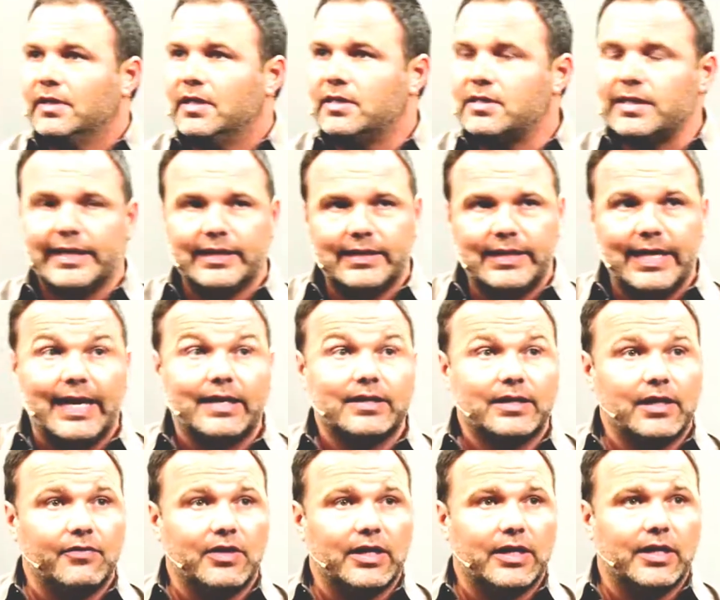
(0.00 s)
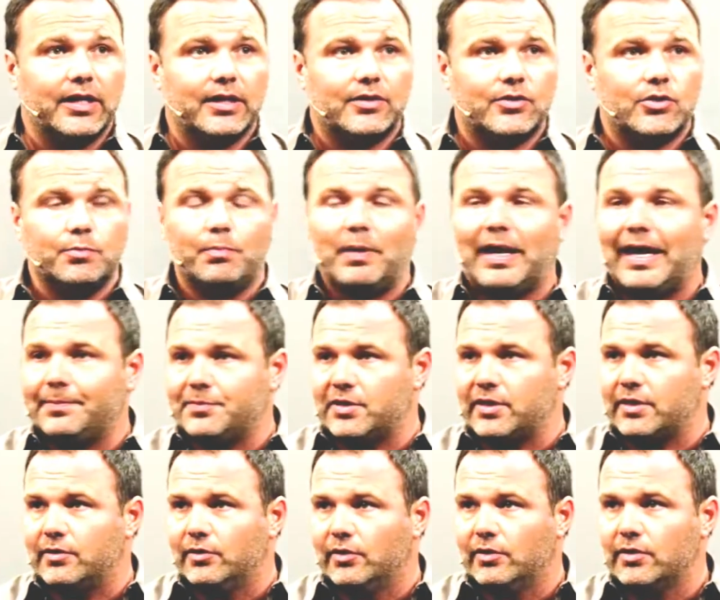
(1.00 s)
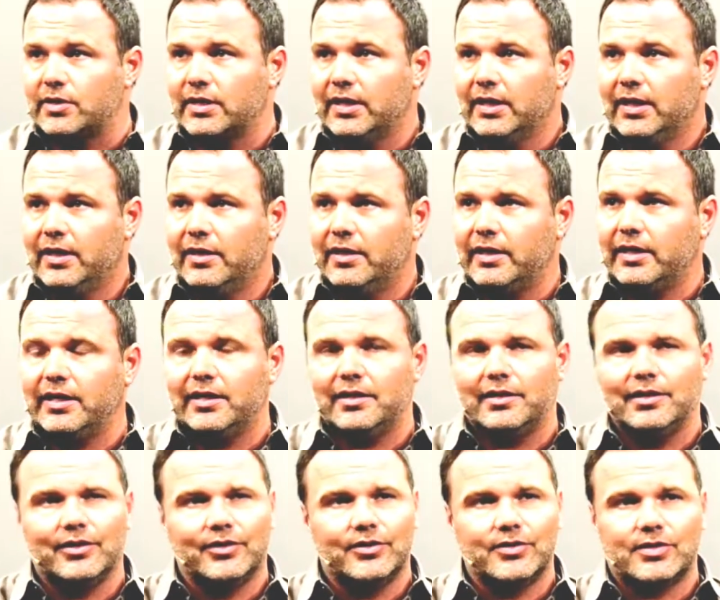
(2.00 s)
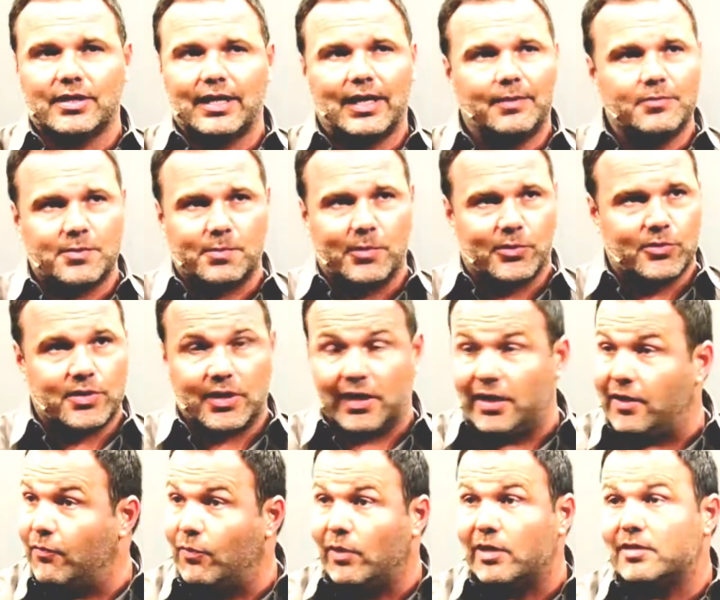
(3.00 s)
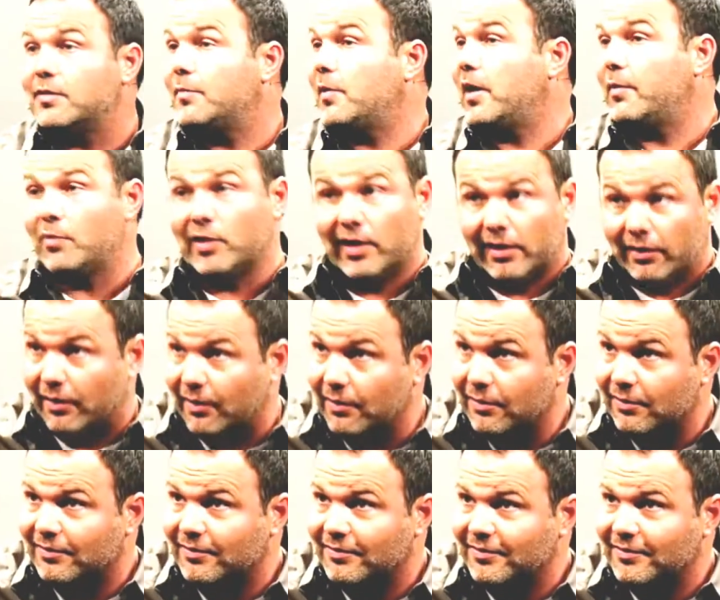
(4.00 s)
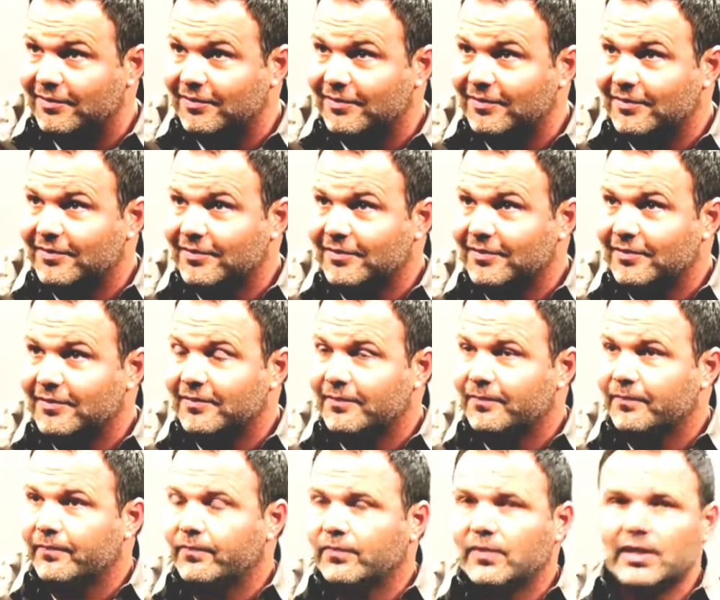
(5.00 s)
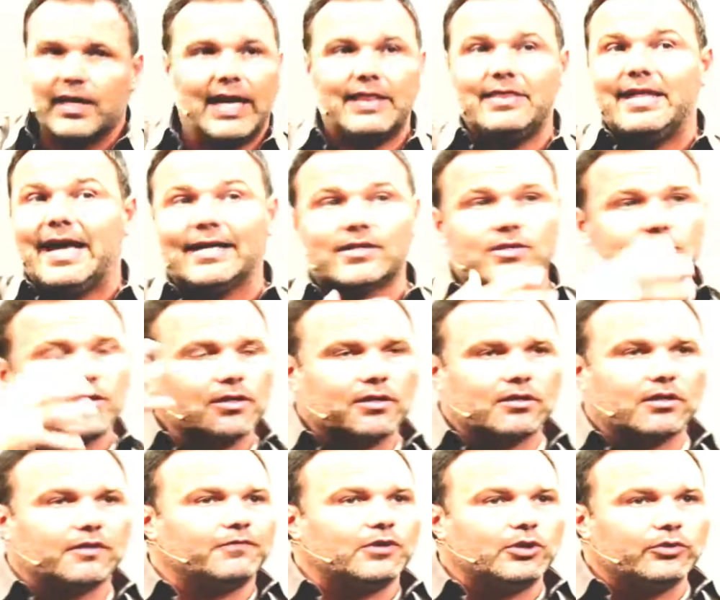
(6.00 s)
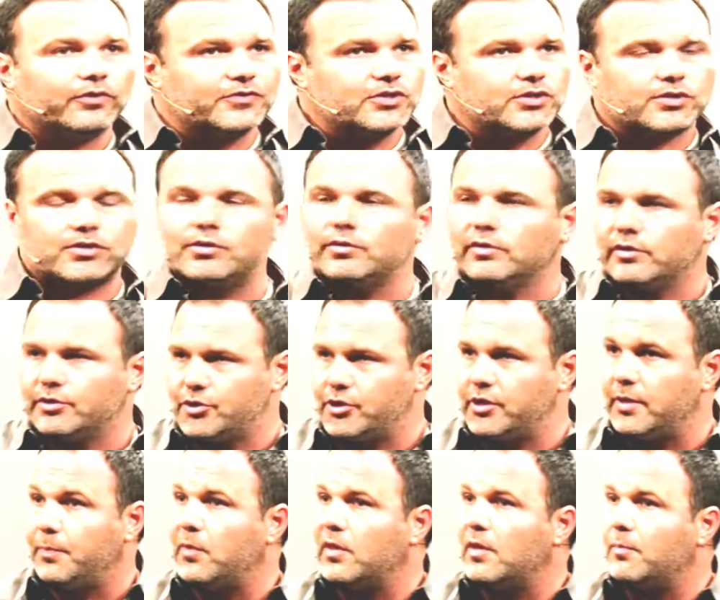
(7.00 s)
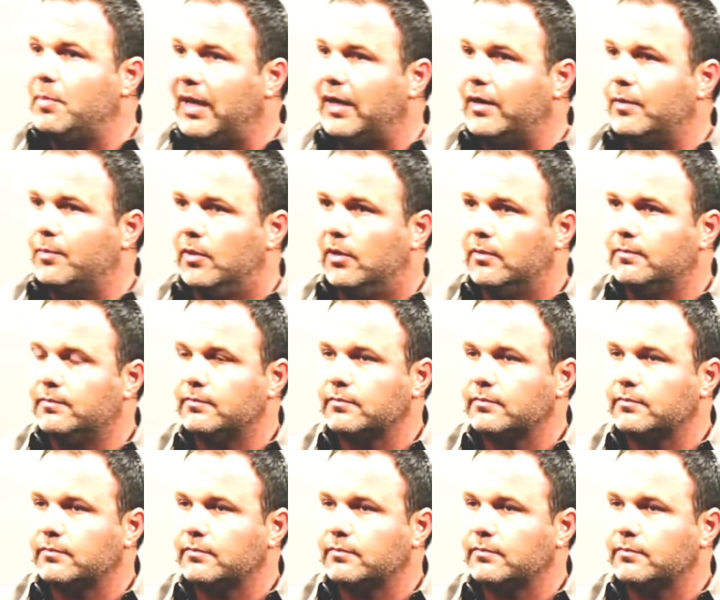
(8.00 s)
It's like dad giving a kid two popsicles, and the kid knows, I'm supposed to give one to my brother. And that's the view of stewardship in the Bible.